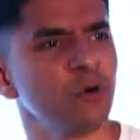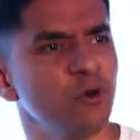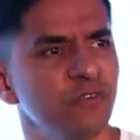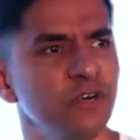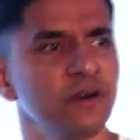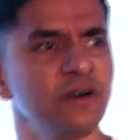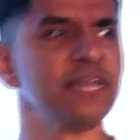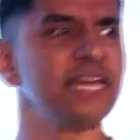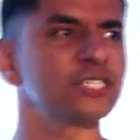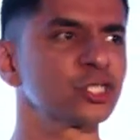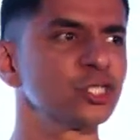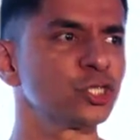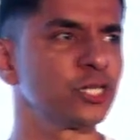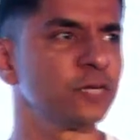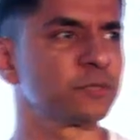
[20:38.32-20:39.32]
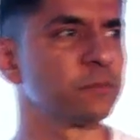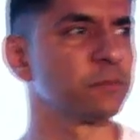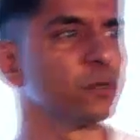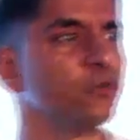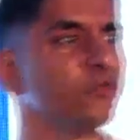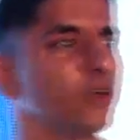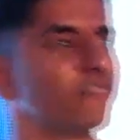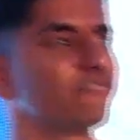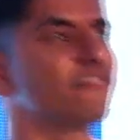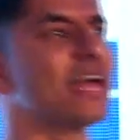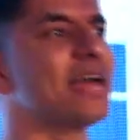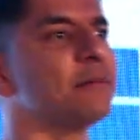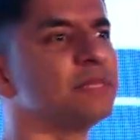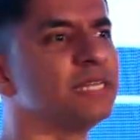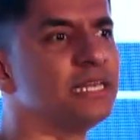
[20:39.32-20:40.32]
your relationships, improve your
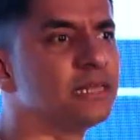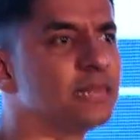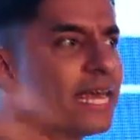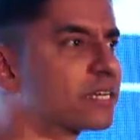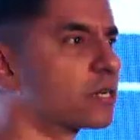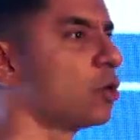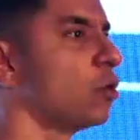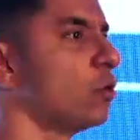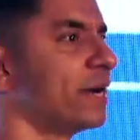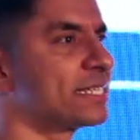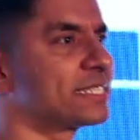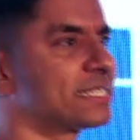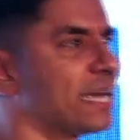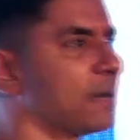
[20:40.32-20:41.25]
family, let go, accept.